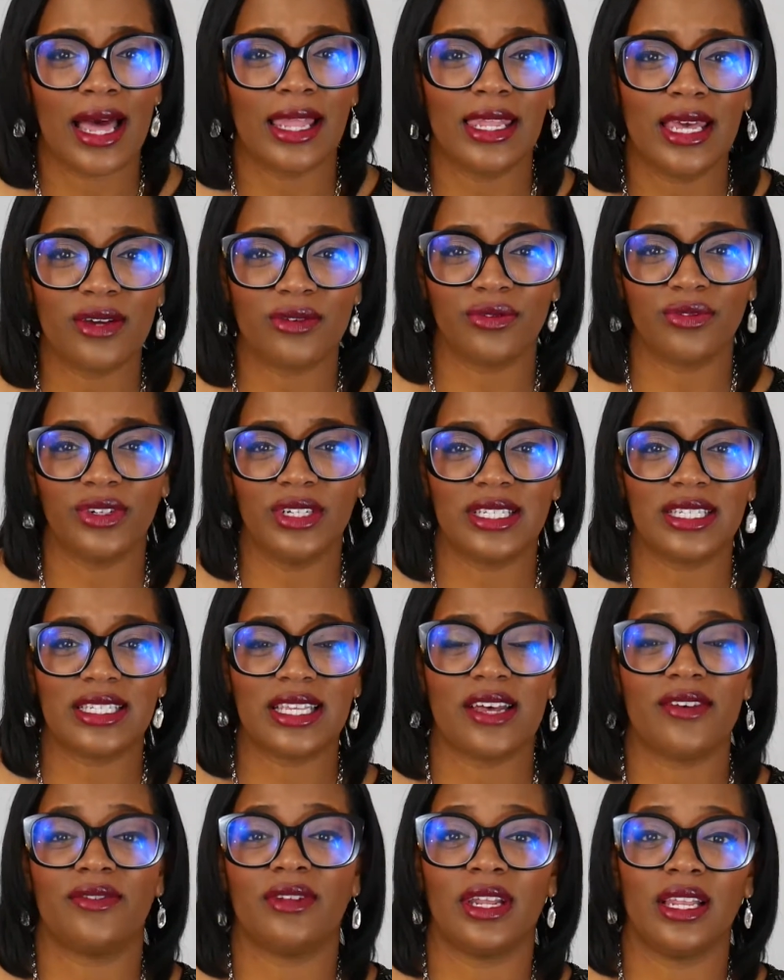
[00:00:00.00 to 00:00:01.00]
I love free
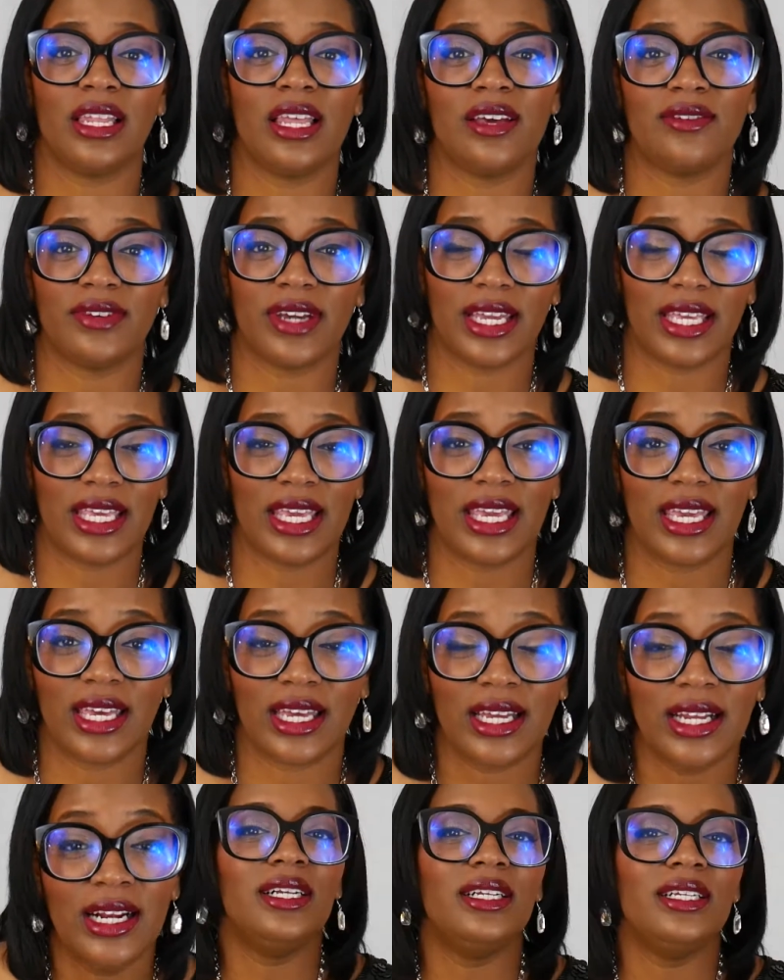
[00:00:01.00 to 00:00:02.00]
stuff and I love IKEA.